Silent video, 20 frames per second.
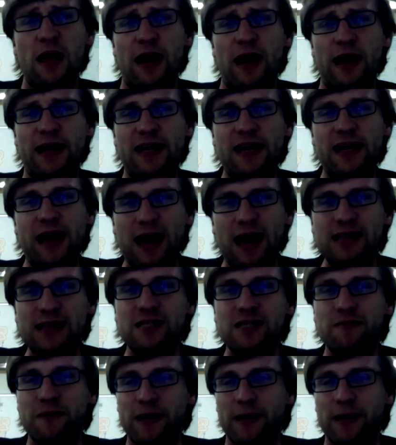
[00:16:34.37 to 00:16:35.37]
And he
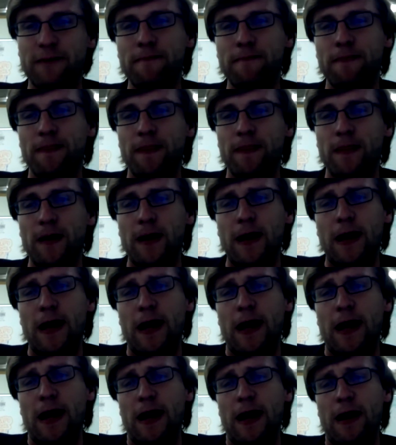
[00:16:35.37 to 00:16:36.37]
asked me,
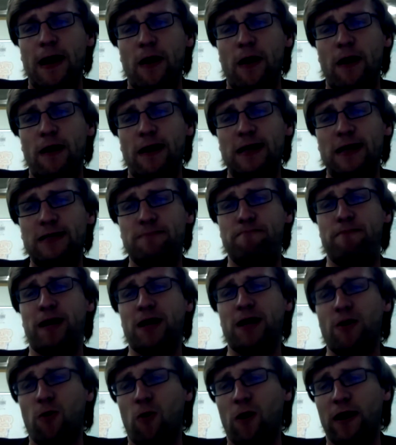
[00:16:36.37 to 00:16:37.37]
is
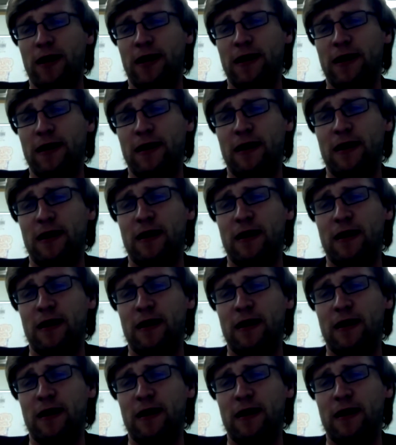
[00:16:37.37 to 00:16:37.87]
Bitcoin